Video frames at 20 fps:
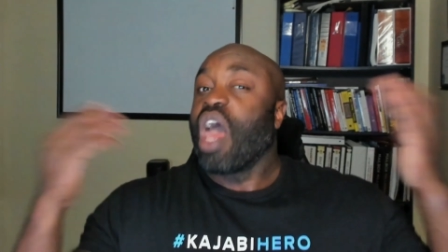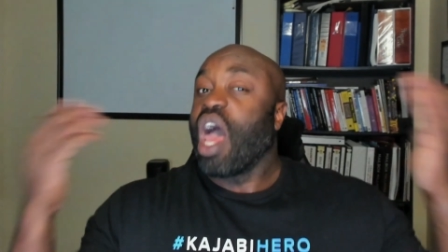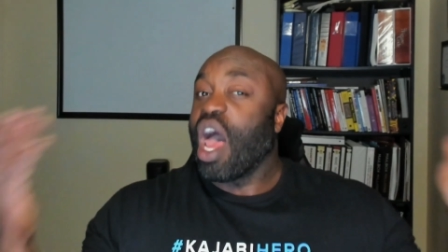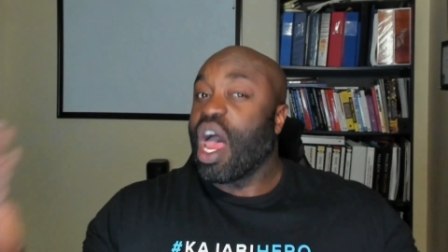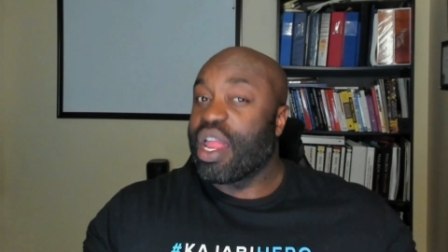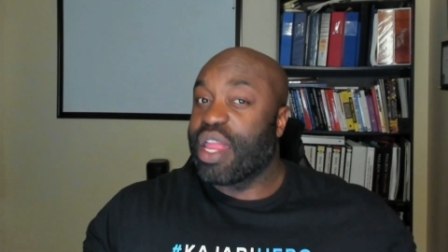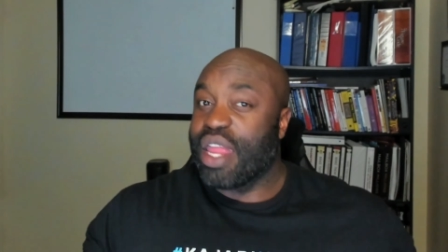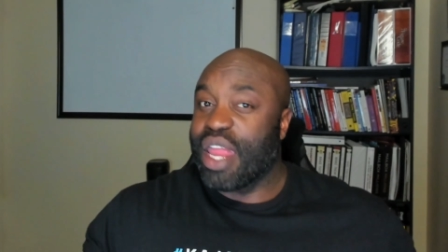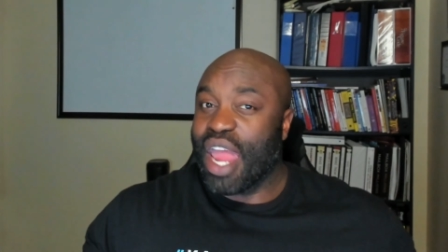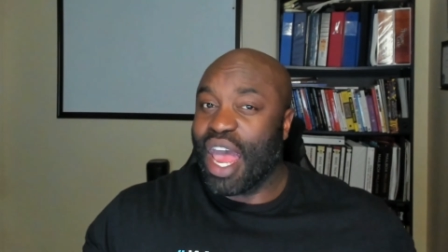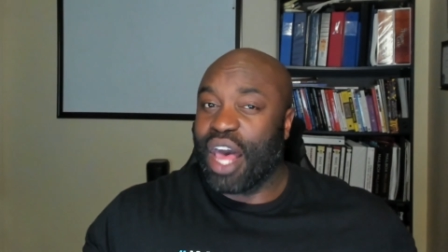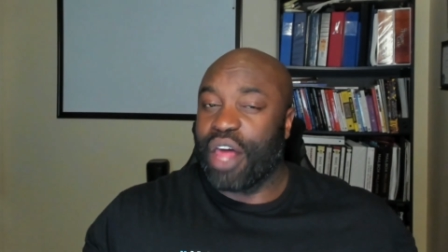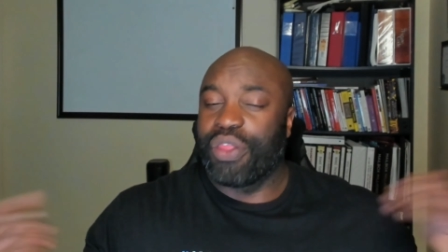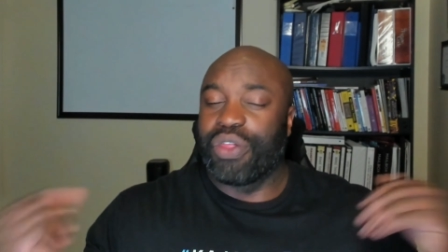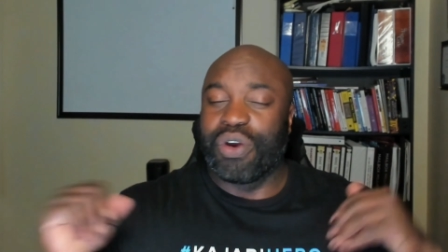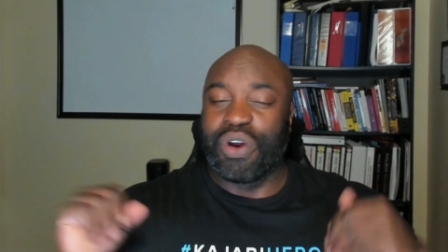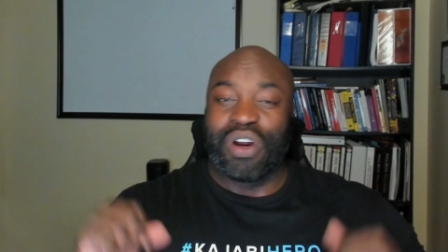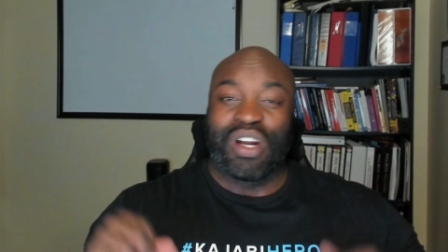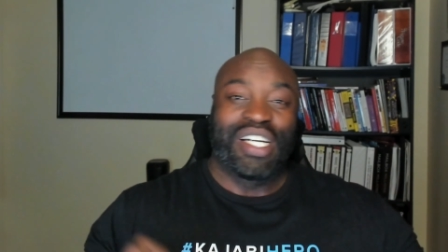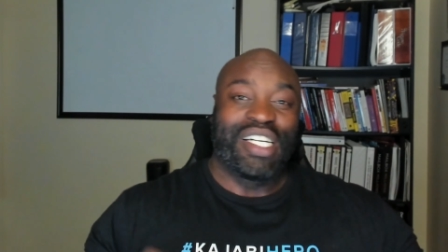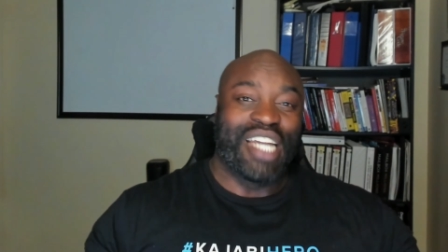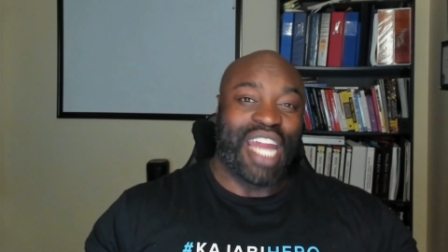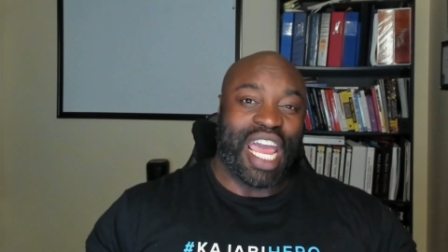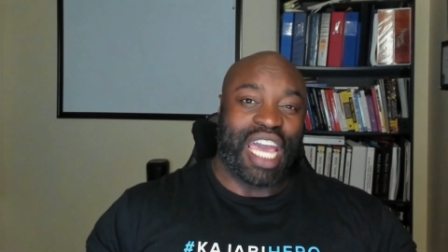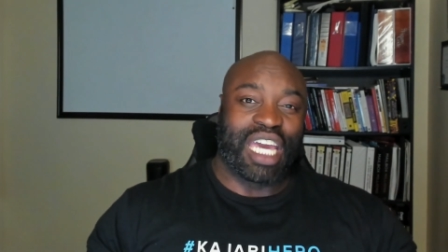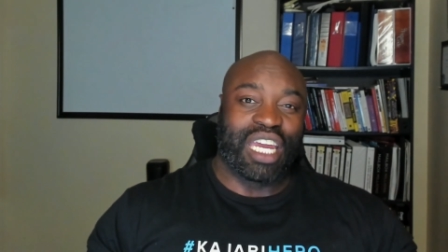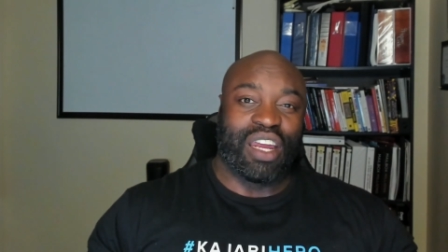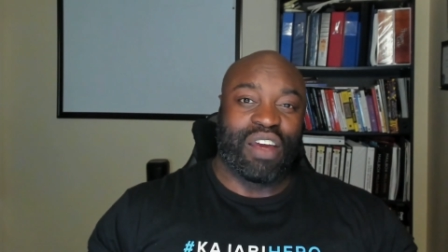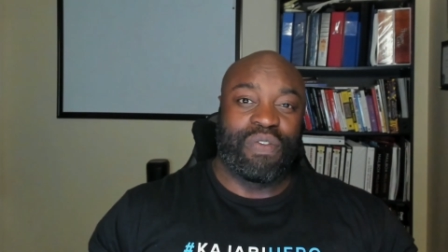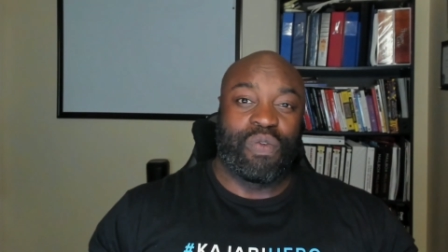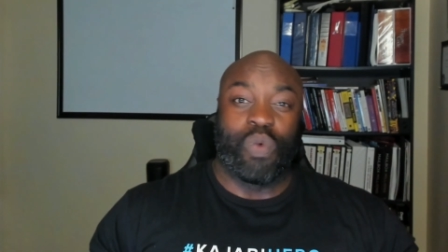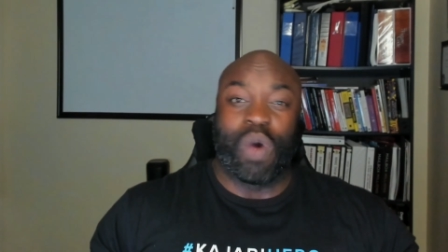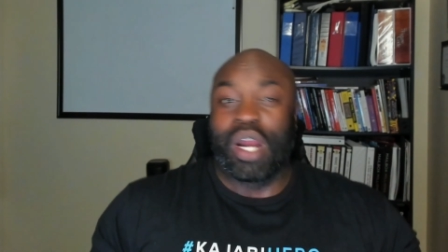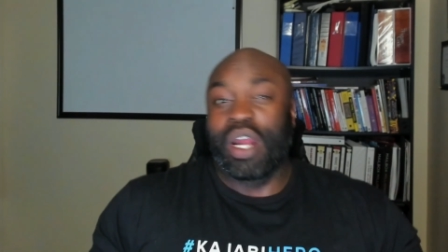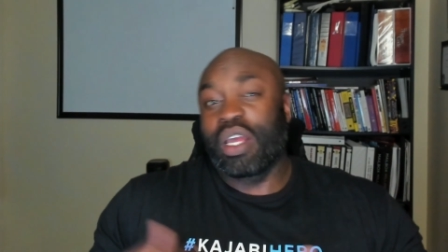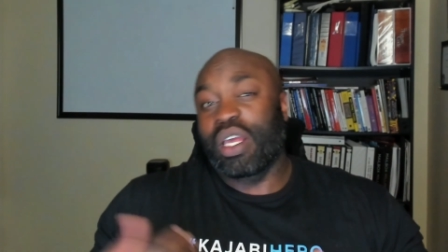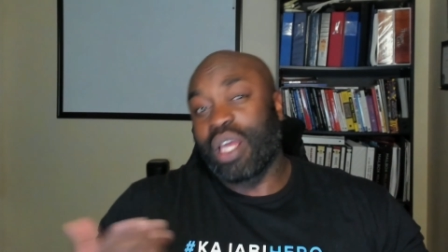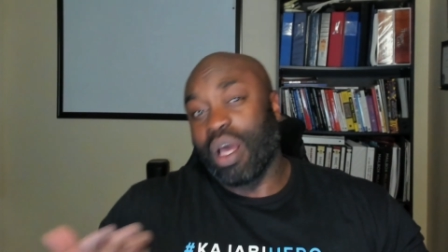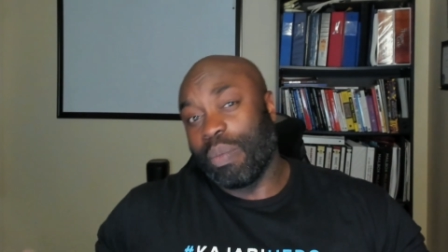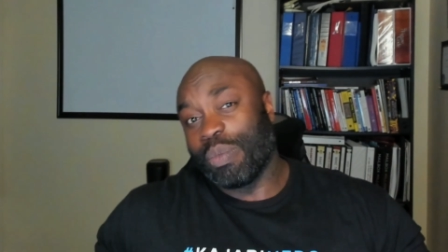Another negative when
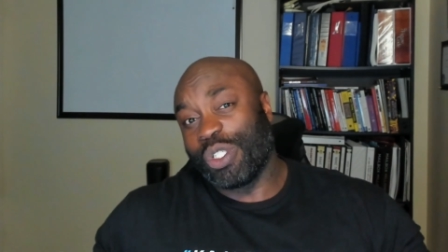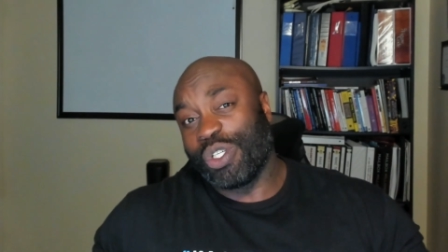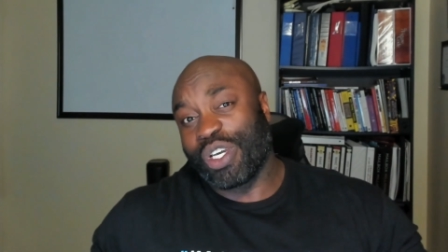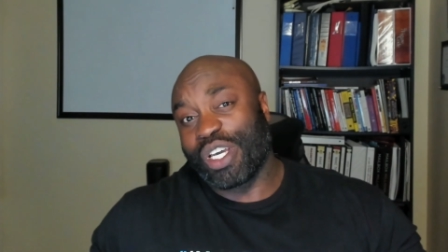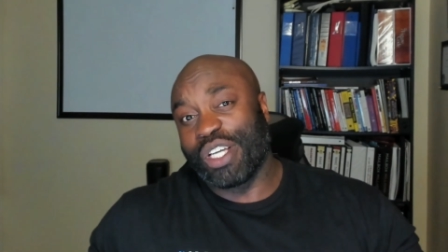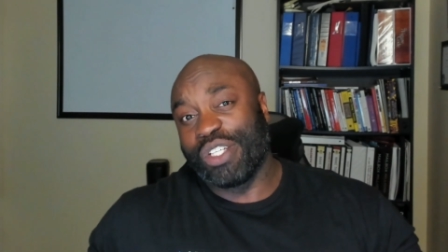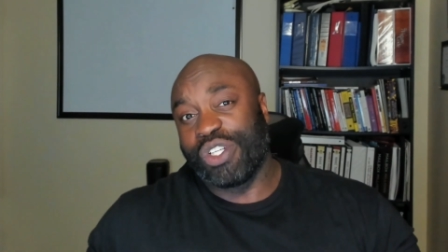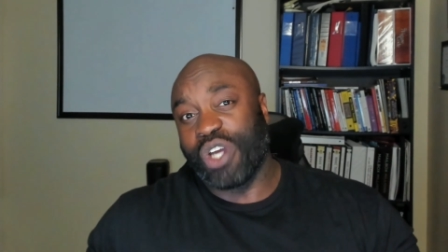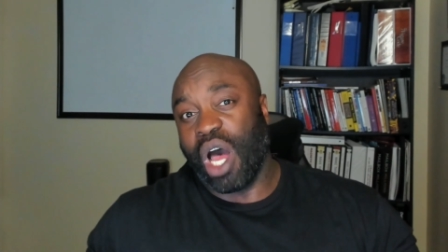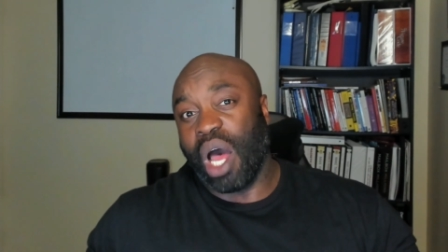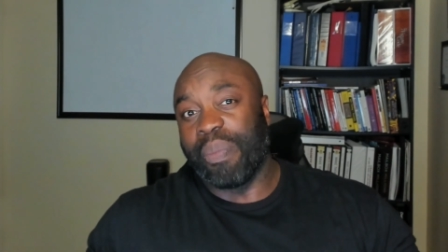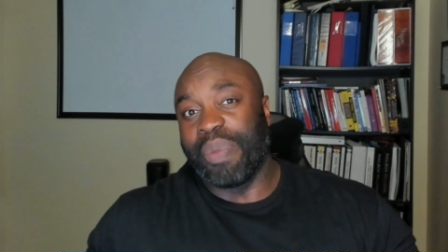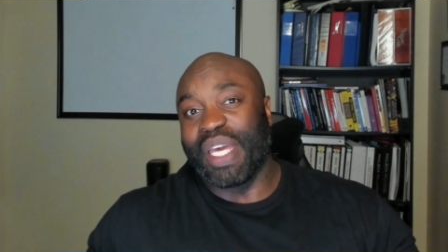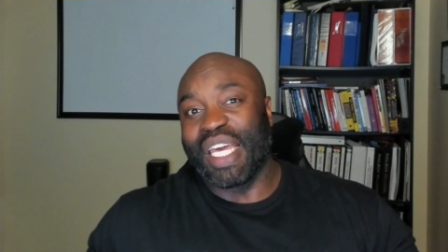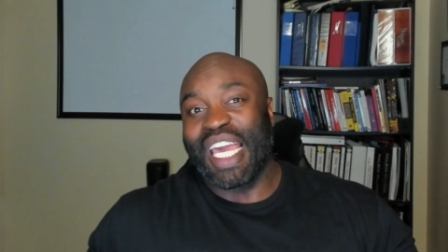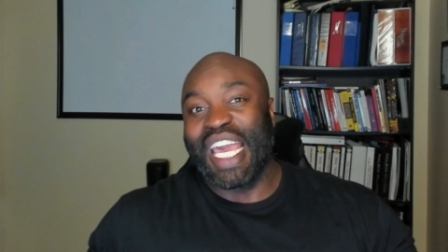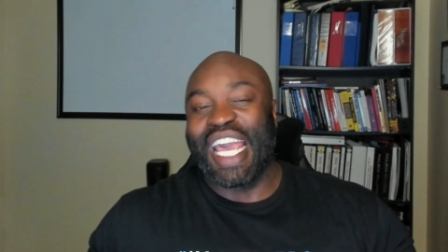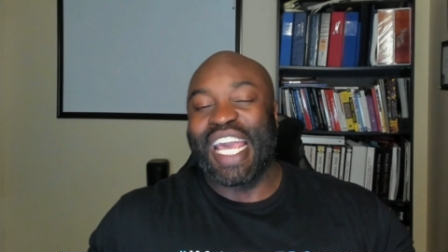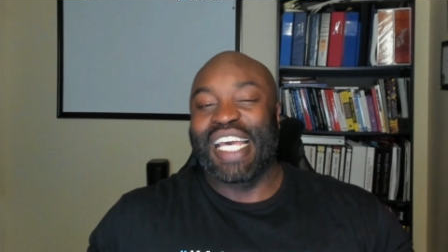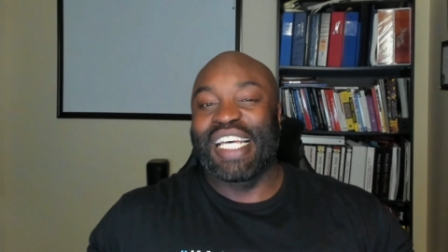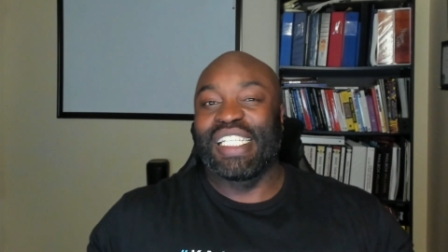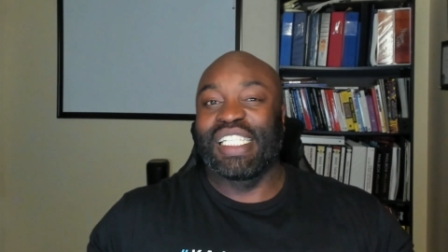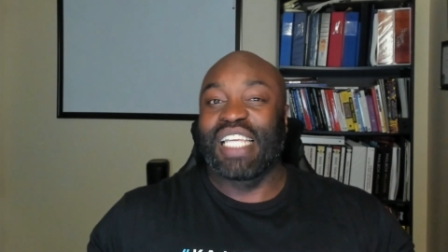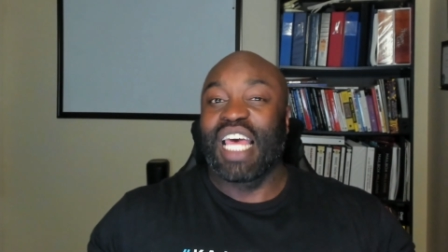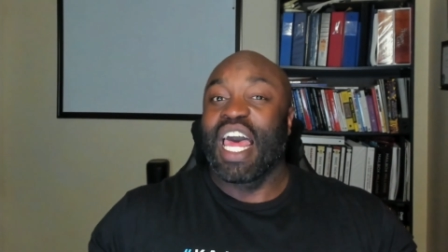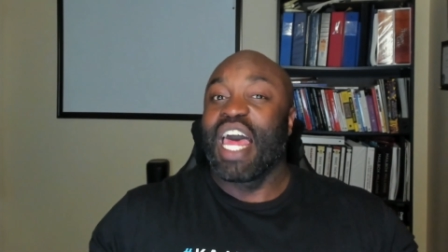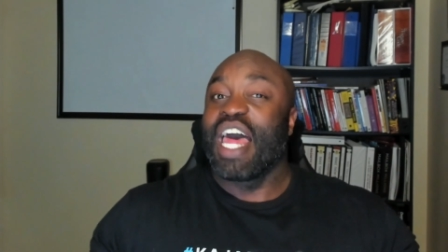it comes to Kajabi is